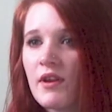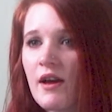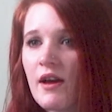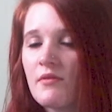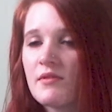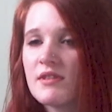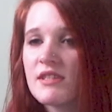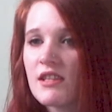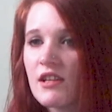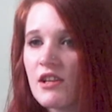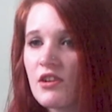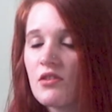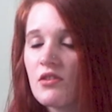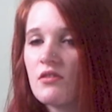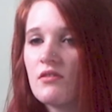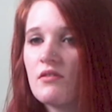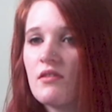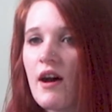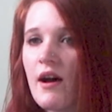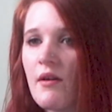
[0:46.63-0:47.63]
I was
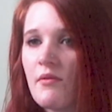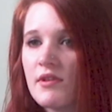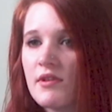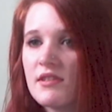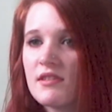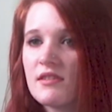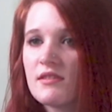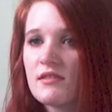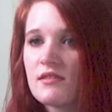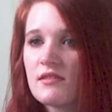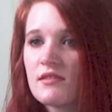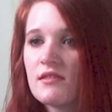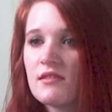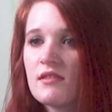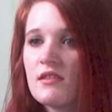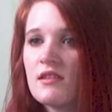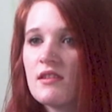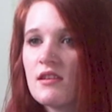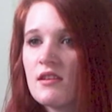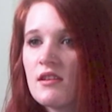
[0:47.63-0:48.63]
little, I was
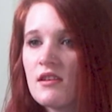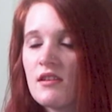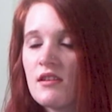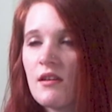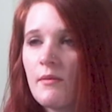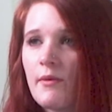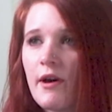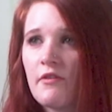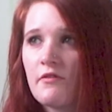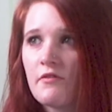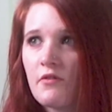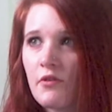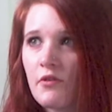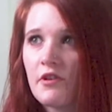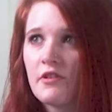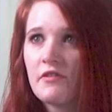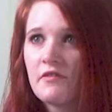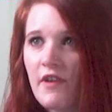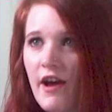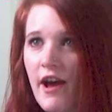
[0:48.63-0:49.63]
about
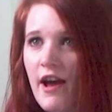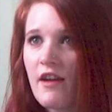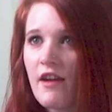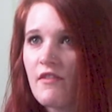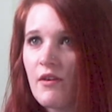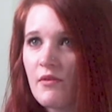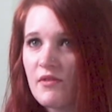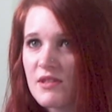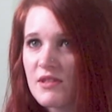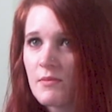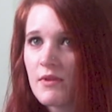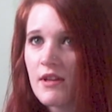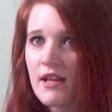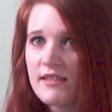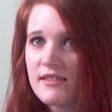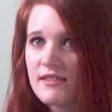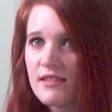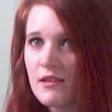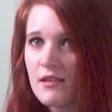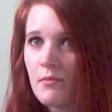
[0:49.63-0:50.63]
4 or 5, I was
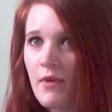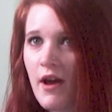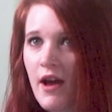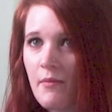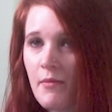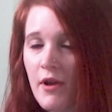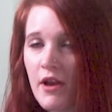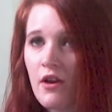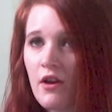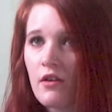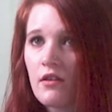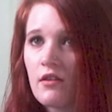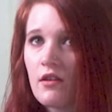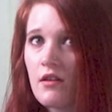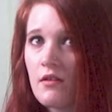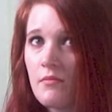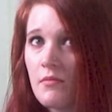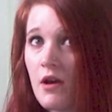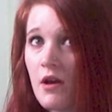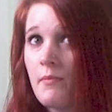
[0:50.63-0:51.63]
molested by
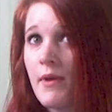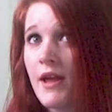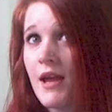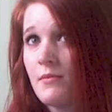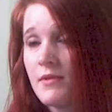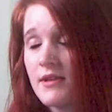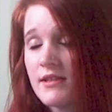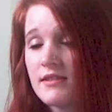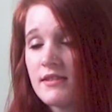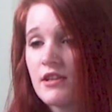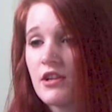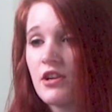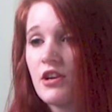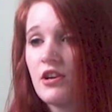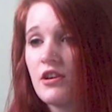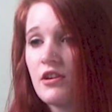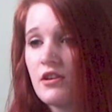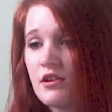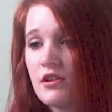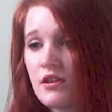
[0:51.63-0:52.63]
a
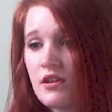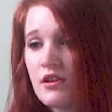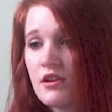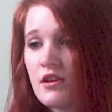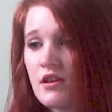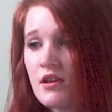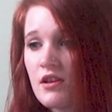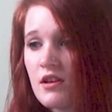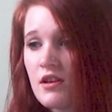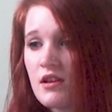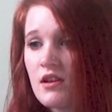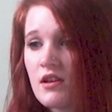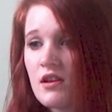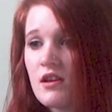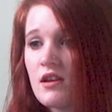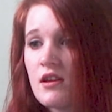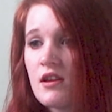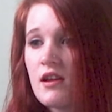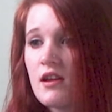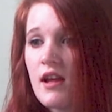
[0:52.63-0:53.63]
babysitter.
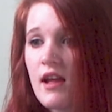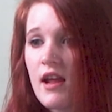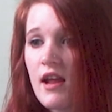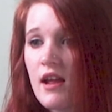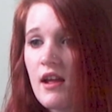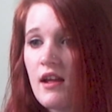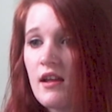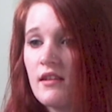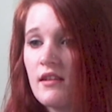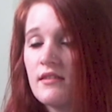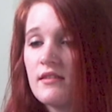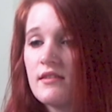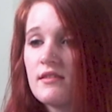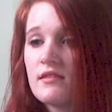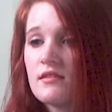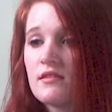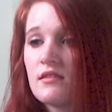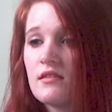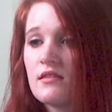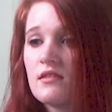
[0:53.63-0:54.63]
And
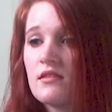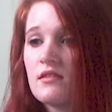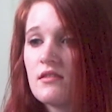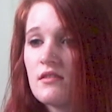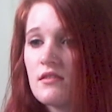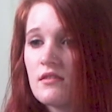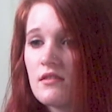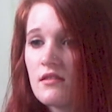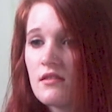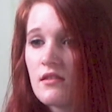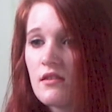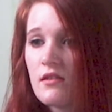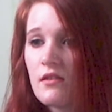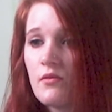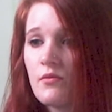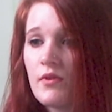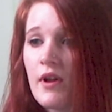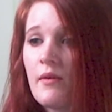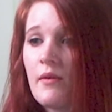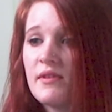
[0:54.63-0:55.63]

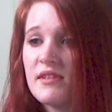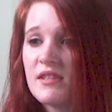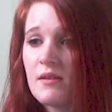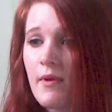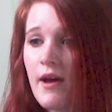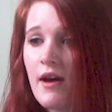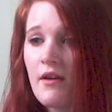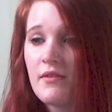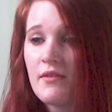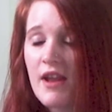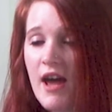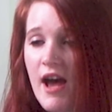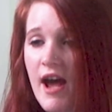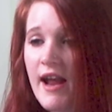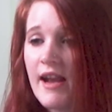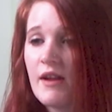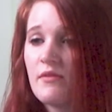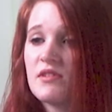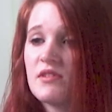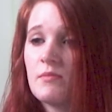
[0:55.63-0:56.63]
when I was about
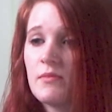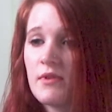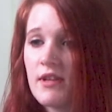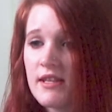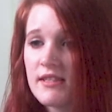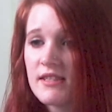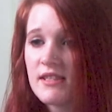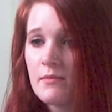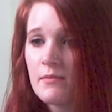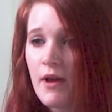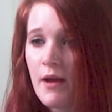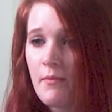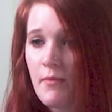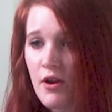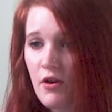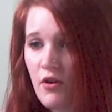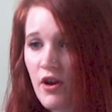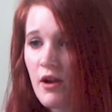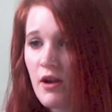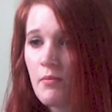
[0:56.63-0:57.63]
9, I was molested by my
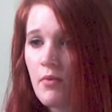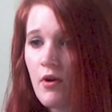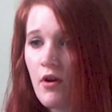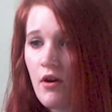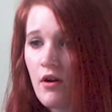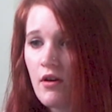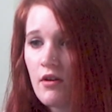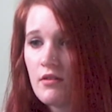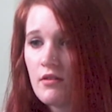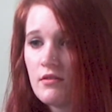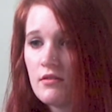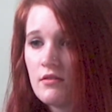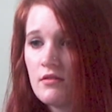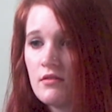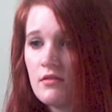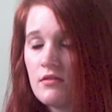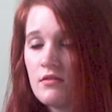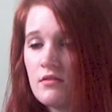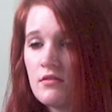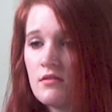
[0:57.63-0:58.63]
grandpa.
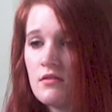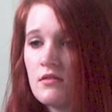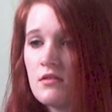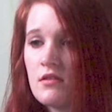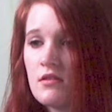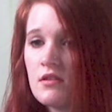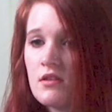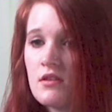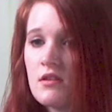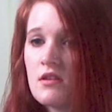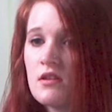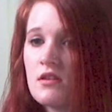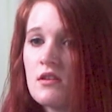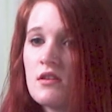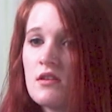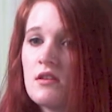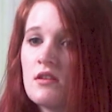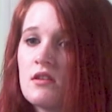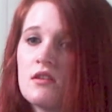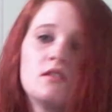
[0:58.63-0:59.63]

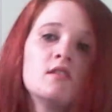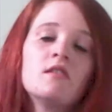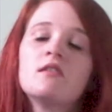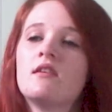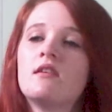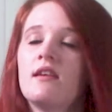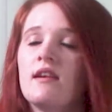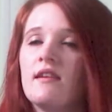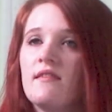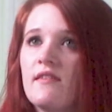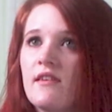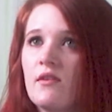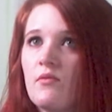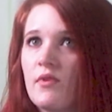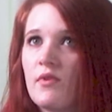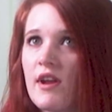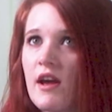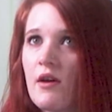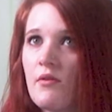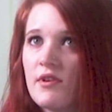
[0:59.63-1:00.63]
And then
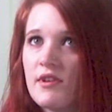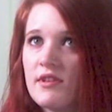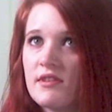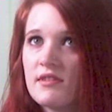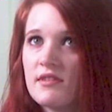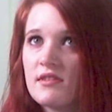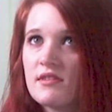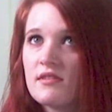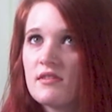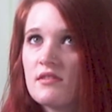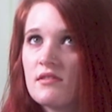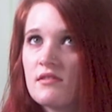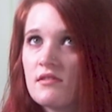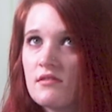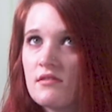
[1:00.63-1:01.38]
when I was